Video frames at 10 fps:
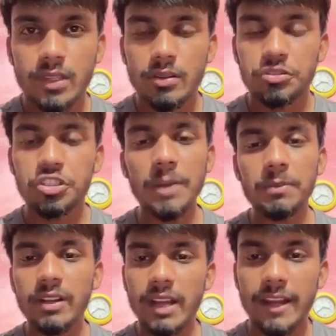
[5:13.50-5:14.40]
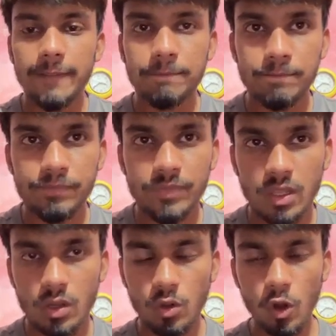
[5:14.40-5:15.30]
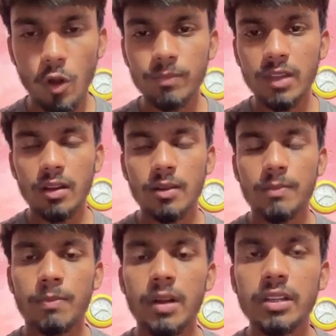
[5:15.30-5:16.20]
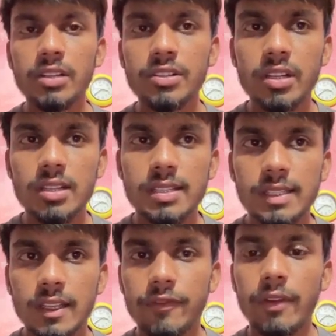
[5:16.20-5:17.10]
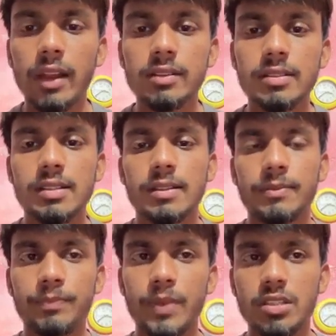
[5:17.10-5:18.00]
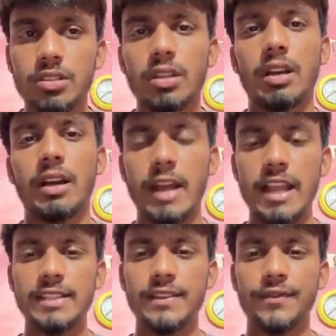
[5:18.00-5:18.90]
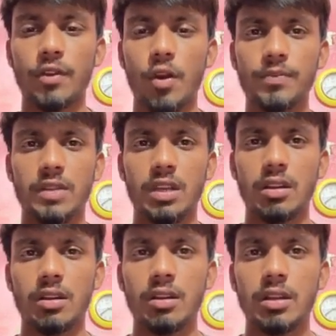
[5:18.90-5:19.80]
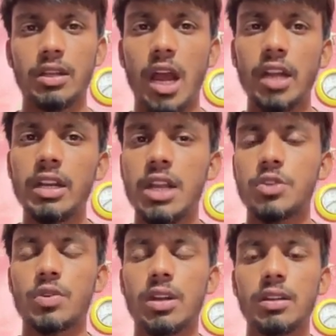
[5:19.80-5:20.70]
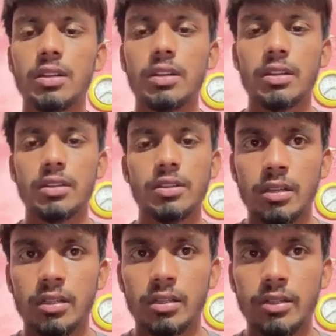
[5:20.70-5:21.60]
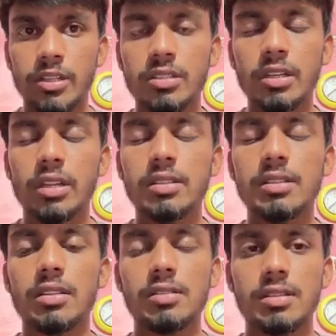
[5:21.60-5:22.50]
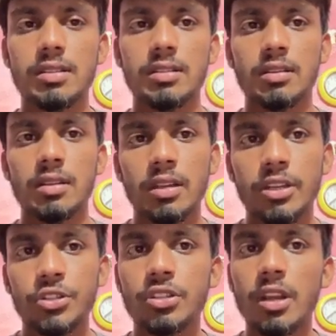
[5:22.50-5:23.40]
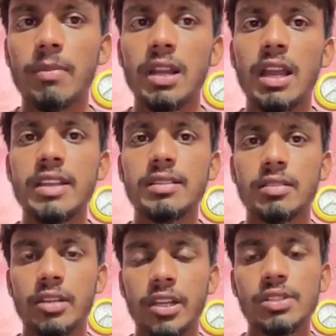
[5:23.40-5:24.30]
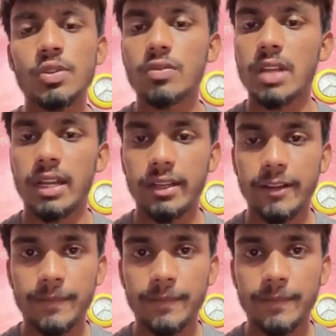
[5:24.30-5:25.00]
Chapter 9 of the pernicious effects which arise from the unnatural distinctions stabilized in society.